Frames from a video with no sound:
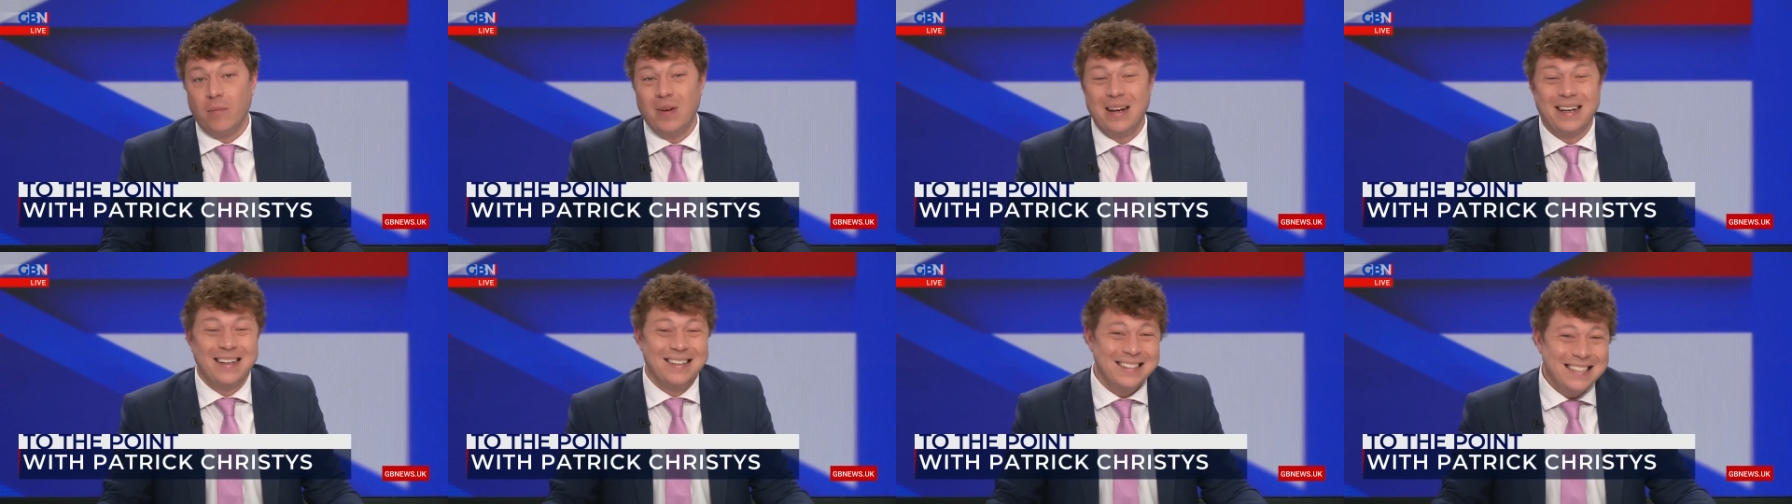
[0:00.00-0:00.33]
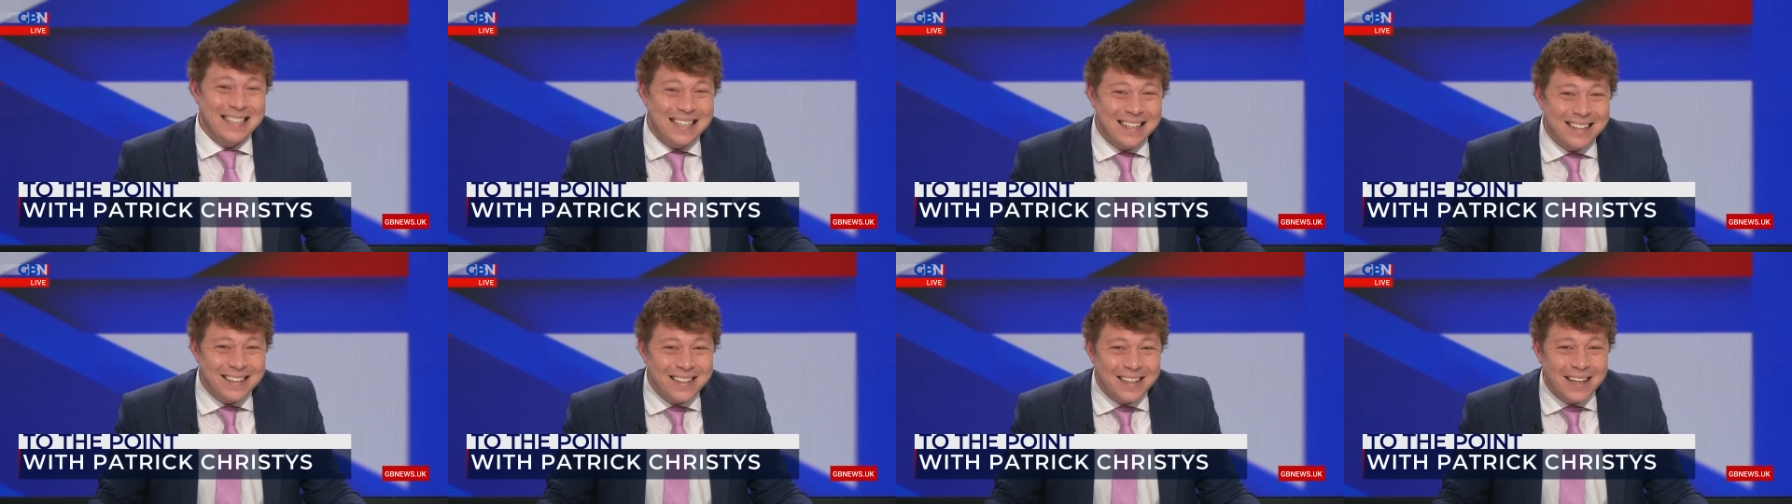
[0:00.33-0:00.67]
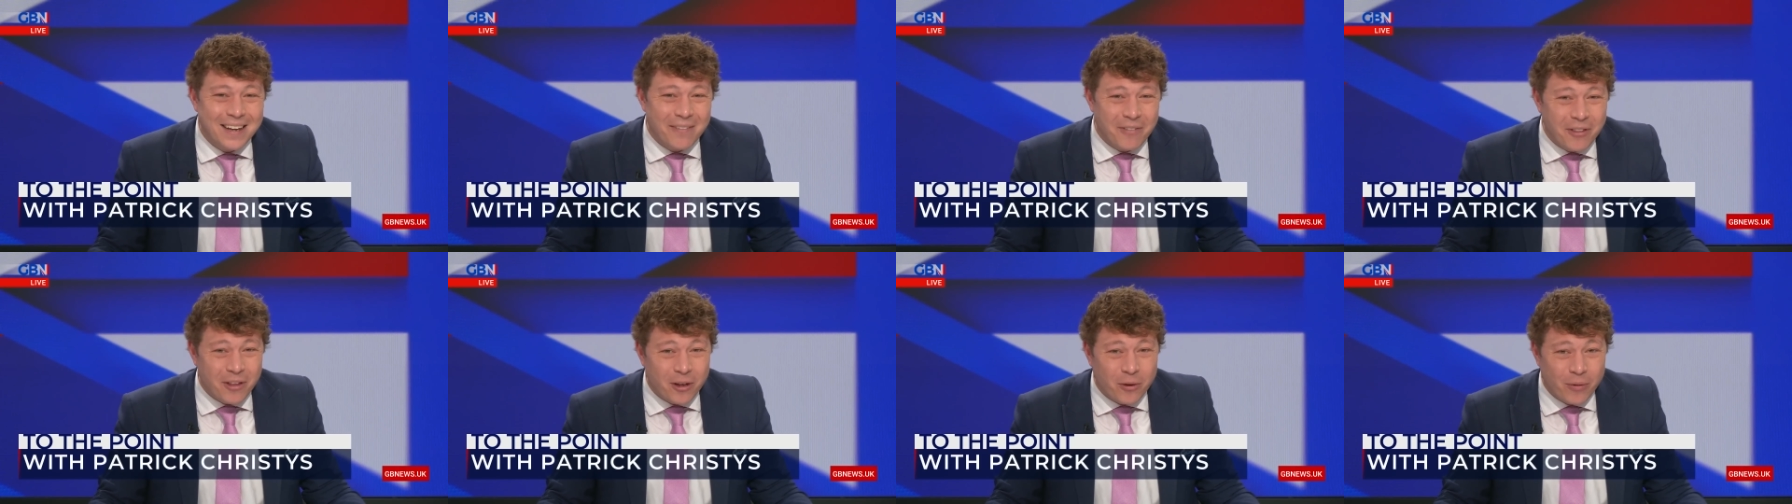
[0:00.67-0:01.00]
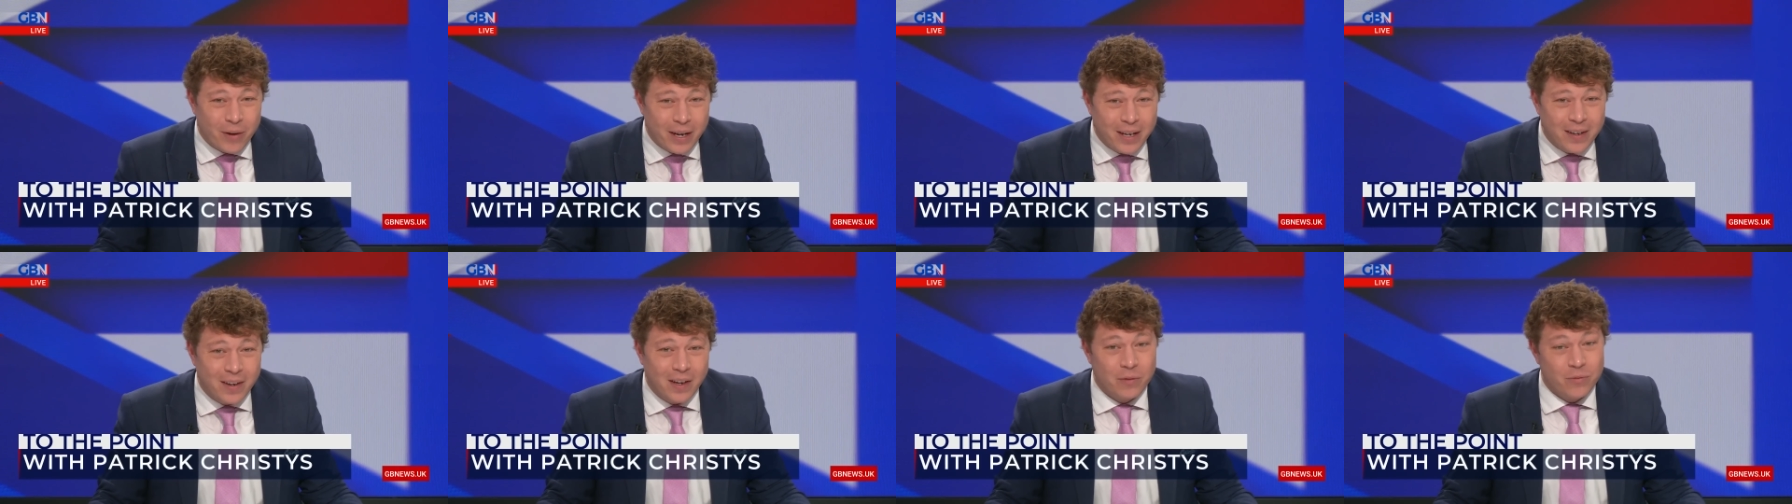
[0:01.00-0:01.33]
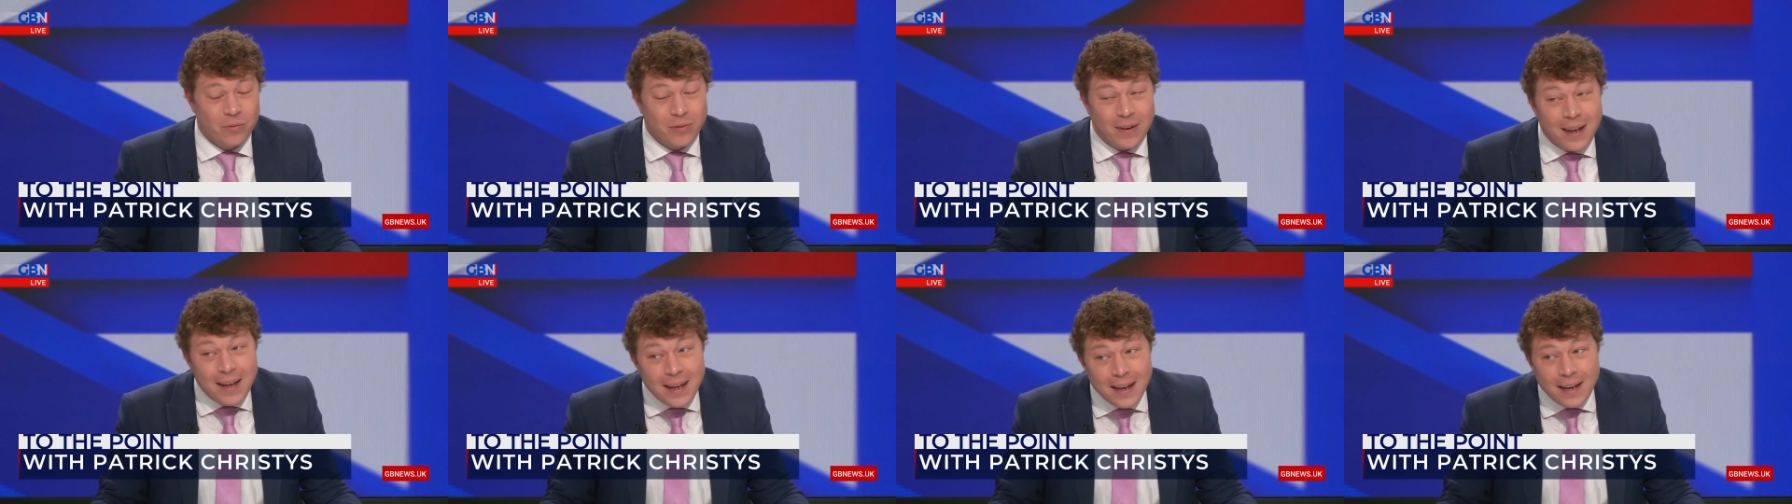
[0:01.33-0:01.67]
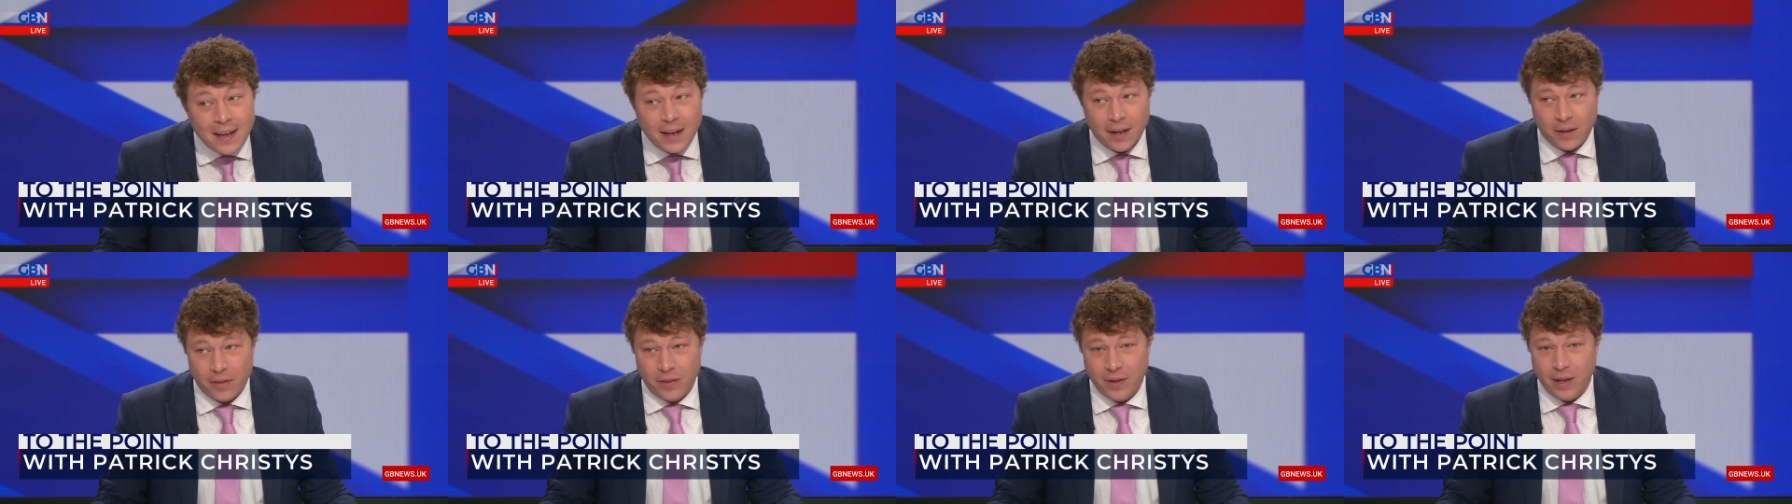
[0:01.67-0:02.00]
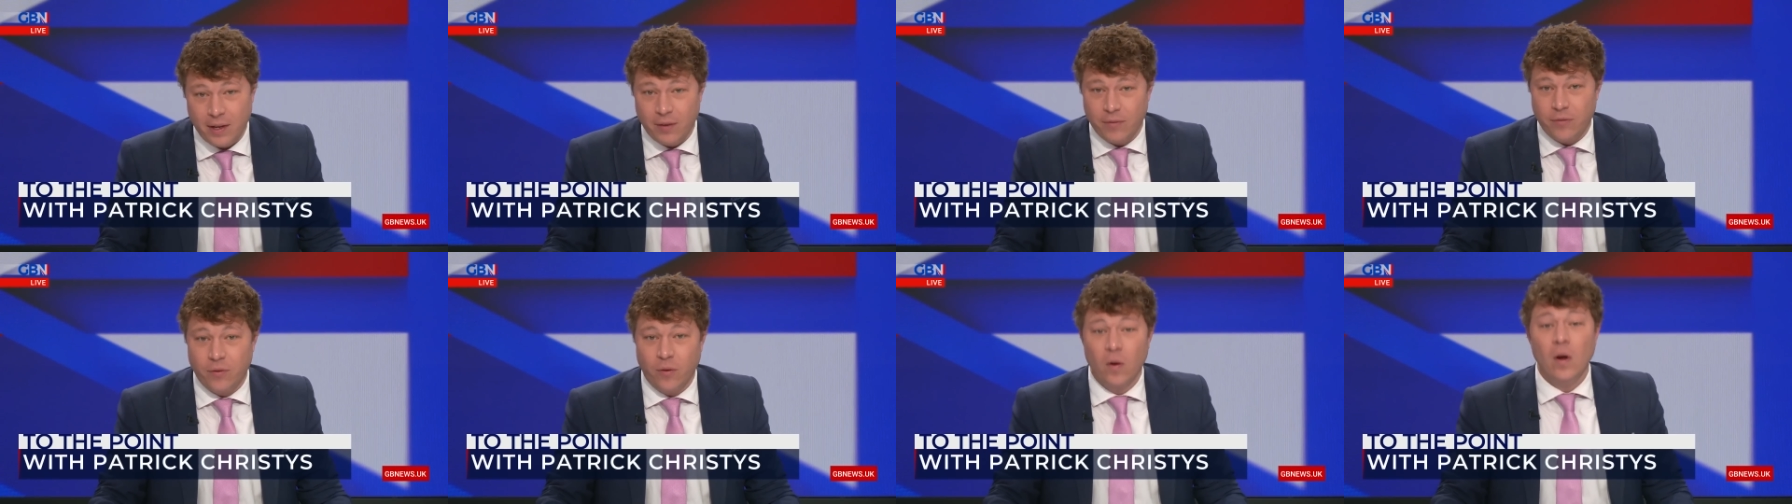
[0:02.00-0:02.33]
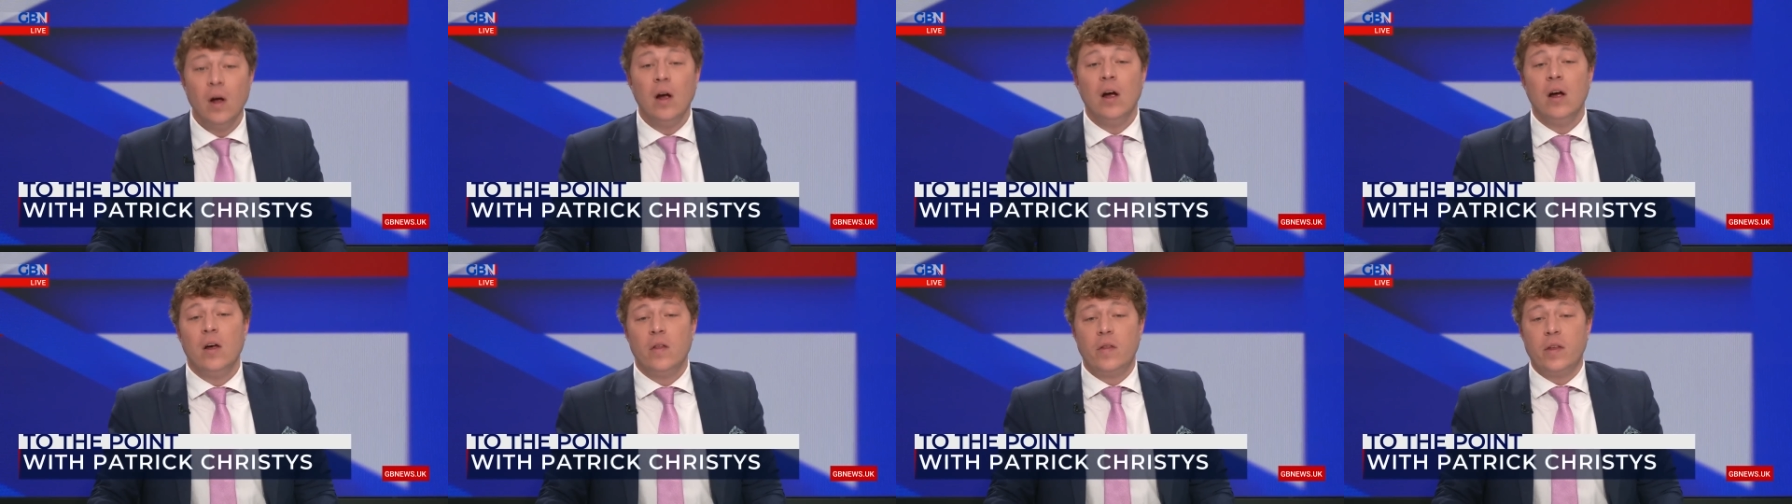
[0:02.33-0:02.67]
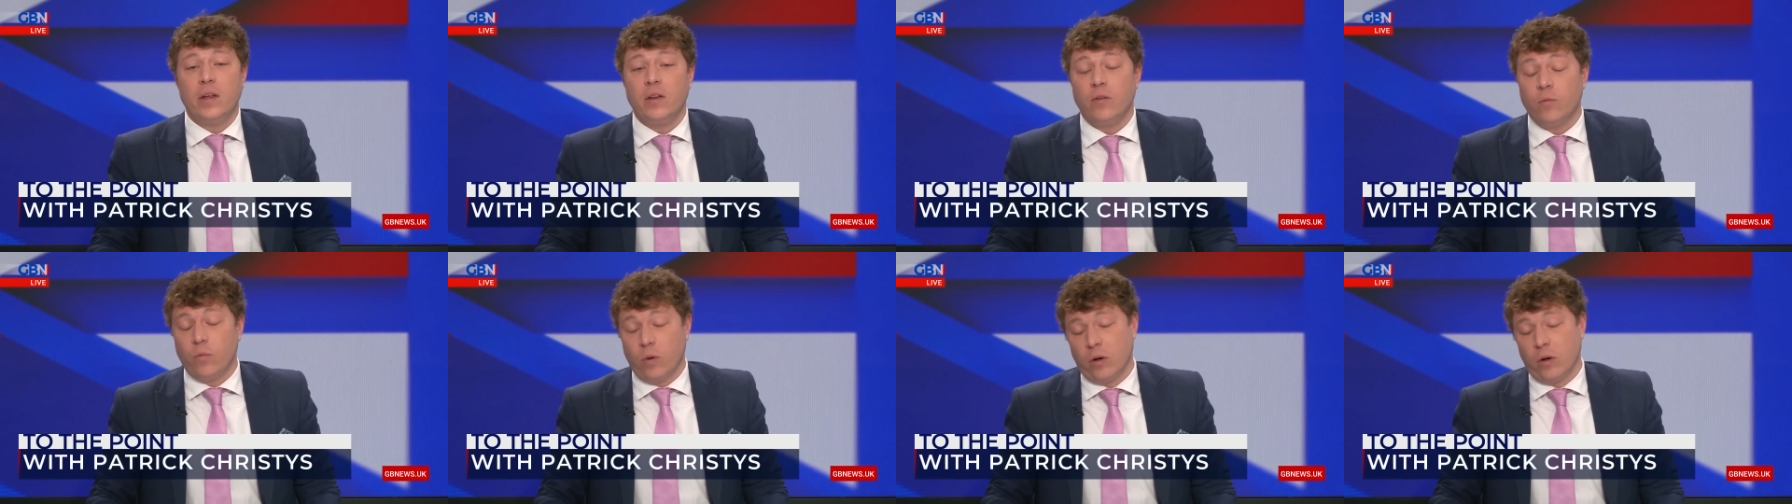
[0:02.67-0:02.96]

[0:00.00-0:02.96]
well, it's kind of given the green light, really, I think, for the,